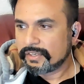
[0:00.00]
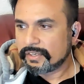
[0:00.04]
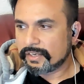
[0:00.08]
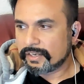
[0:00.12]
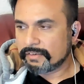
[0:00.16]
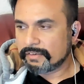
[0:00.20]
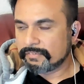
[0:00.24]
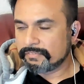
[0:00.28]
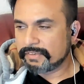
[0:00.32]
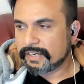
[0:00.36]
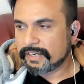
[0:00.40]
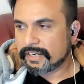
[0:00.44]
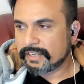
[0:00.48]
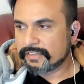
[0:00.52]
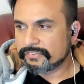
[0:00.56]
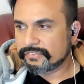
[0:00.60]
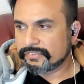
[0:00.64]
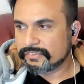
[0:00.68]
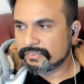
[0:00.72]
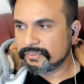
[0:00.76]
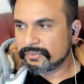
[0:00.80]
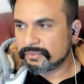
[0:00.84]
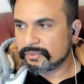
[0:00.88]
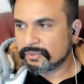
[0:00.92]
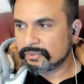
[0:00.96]
Whereas
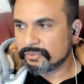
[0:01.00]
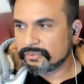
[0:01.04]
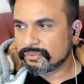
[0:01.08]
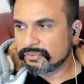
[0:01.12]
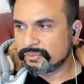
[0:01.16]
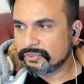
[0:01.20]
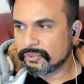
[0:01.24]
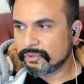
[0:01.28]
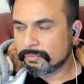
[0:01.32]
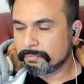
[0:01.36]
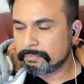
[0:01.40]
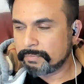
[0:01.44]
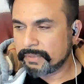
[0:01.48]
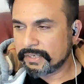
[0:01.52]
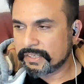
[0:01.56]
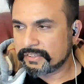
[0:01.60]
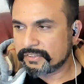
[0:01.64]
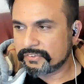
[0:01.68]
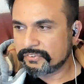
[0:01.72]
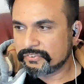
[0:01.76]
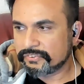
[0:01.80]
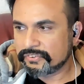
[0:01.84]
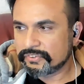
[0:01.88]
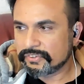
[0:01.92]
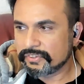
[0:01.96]
your
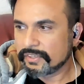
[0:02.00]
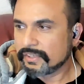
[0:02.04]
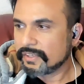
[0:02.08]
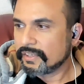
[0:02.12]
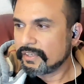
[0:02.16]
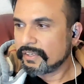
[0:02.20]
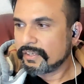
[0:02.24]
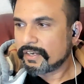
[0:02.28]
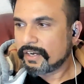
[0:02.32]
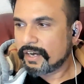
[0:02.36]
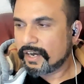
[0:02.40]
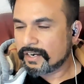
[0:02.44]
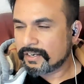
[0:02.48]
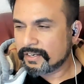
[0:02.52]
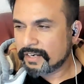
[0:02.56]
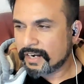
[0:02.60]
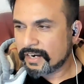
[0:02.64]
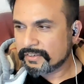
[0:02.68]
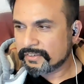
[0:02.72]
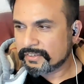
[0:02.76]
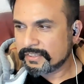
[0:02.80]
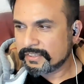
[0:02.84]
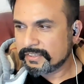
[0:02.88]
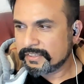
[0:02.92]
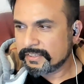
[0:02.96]
bricks are
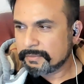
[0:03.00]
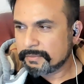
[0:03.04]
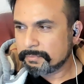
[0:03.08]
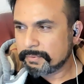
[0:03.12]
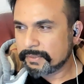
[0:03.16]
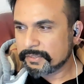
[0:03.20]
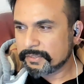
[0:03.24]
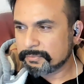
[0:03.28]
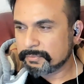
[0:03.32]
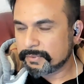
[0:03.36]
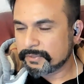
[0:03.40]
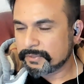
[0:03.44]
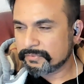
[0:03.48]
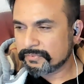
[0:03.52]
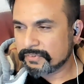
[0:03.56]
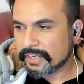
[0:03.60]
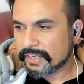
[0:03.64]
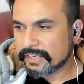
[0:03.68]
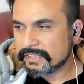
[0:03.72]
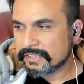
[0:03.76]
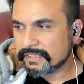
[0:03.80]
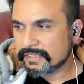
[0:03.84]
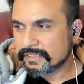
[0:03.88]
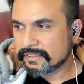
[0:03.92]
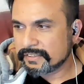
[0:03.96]
not really replacement of
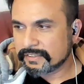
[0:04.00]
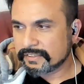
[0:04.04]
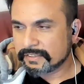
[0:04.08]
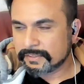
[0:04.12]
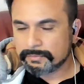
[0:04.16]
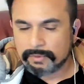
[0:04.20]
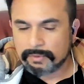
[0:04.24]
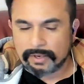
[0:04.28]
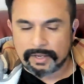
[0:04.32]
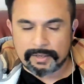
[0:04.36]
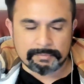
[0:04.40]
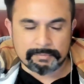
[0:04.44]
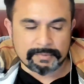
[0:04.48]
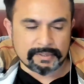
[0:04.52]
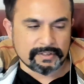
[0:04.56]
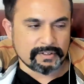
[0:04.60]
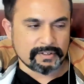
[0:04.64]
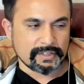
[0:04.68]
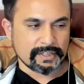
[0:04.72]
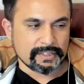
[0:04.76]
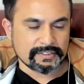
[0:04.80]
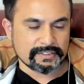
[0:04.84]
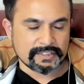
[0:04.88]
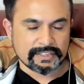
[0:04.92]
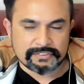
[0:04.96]
any environment,
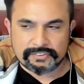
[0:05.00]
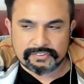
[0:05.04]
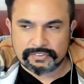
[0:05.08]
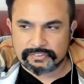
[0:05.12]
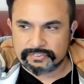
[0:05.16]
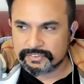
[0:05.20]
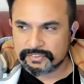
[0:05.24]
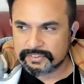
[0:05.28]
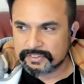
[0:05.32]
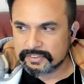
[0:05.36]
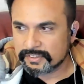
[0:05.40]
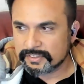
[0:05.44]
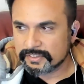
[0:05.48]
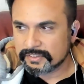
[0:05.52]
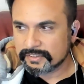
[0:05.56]
right? They're just